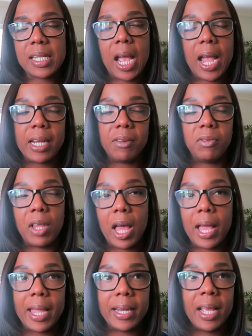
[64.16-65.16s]
kind of
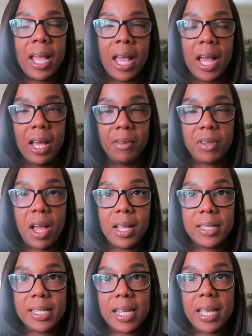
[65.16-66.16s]
line of
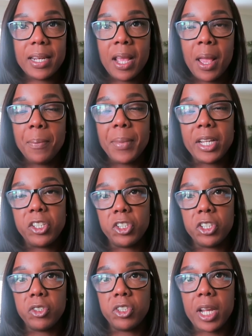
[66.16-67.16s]
content, make
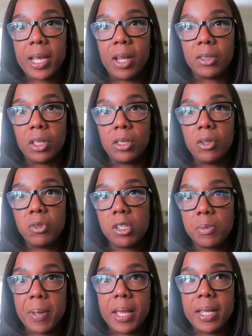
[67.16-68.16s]
sure you check out the low
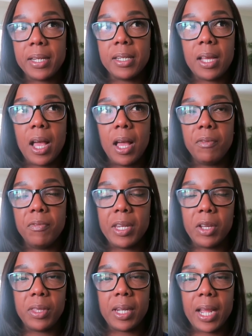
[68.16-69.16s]
spend
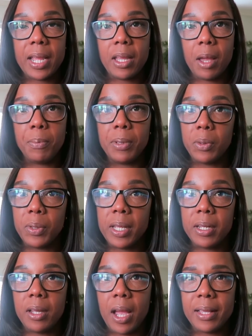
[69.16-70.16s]
video that I
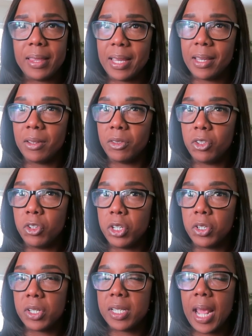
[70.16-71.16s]
uploaded, I think, New
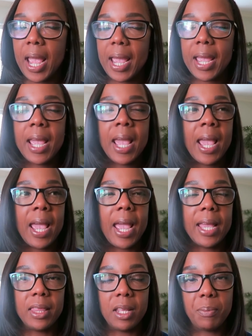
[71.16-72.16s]
Year's Day,
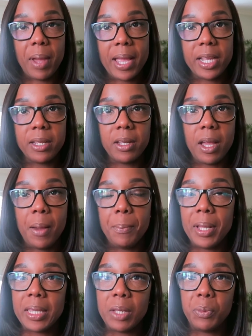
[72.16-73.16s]
and then my
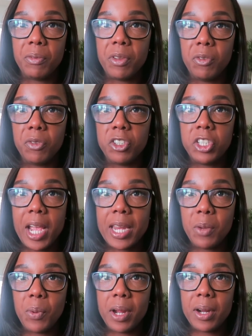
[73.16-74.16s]
month in review for
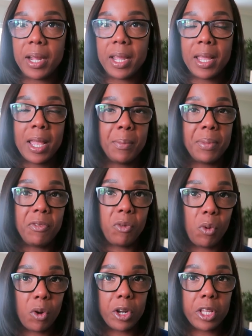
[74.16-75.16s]
January
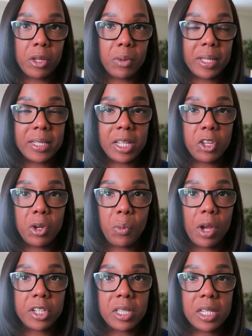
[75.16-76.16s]
before you continue to
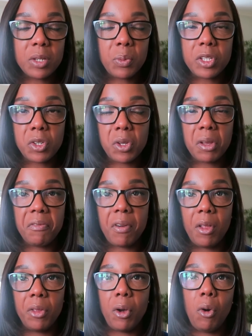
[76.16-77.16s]
watch this one, so you can
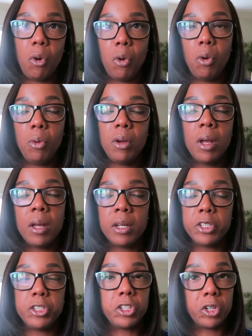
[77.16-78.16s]
follow the whole
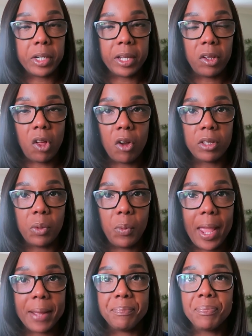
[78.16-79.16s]
journey along the
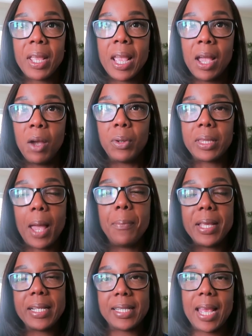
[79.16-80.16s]
way. With that
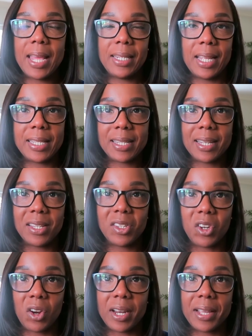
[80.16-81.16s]
being said, let's get
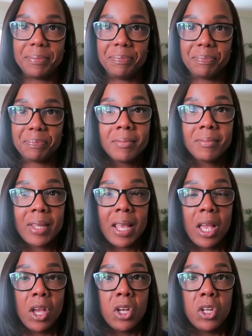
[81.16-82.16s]
started.
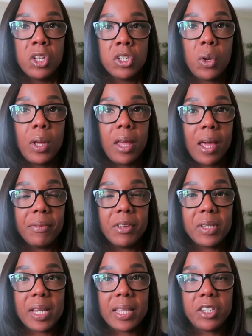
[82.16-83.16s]
So a lot of
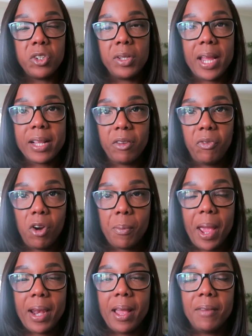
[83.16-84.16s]
you said that you liked the
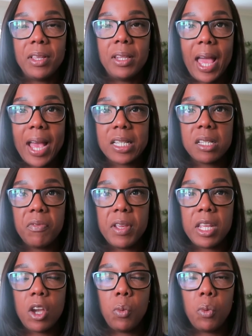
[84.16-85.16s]
format of the last
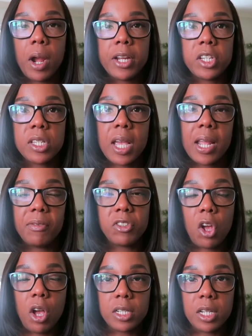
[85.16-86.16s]
video where I just kind of
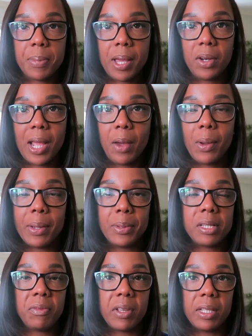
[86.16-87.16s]
talked about how I
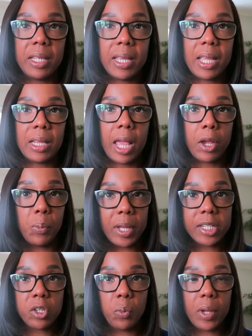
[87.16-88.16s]
was feeling like
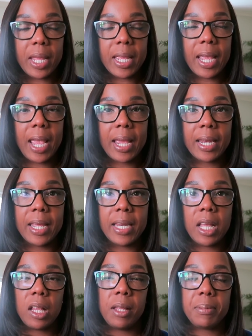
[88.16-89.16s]
week to week, and
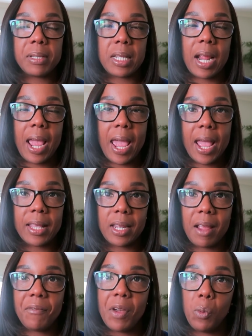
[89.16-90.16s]
any clips that I had
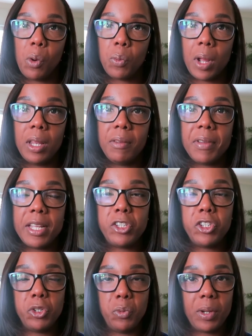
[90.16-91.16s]
that I felt were
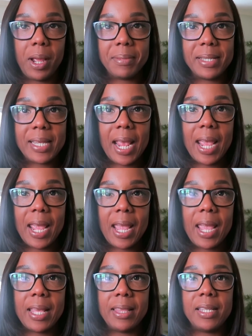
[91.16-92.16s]
relevant to what I'm
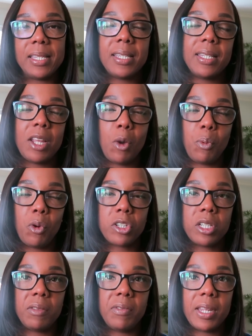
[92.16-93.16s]
saying in the sit down
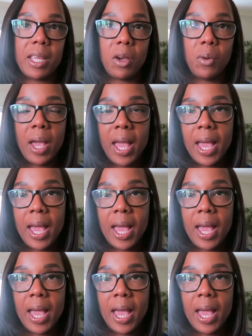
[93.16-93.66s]
portion of the video,